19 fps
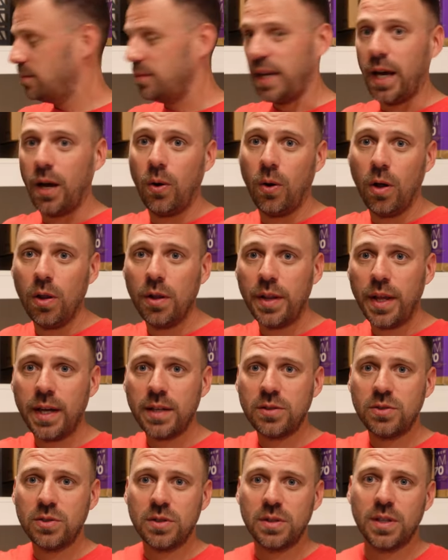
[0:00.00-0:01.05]
Now all of
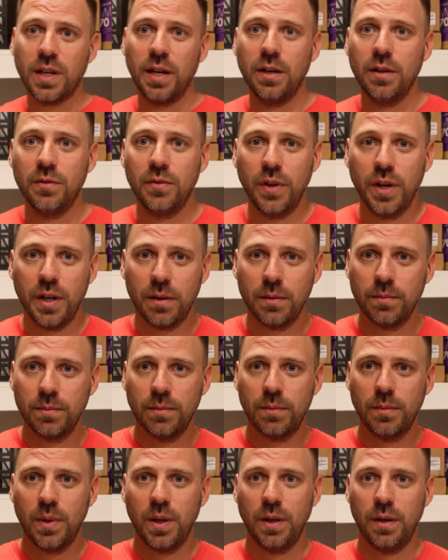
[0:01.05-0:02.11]
that's just kind of like
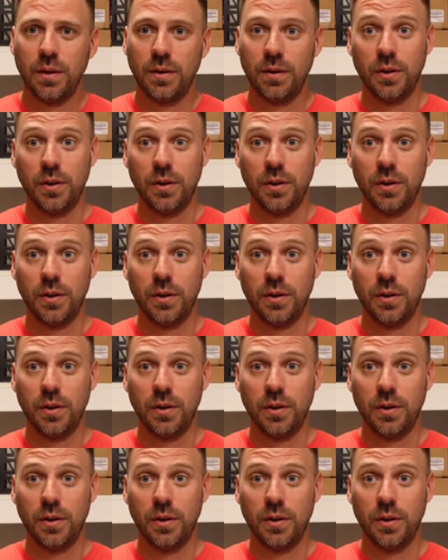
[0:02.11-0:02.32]
uh,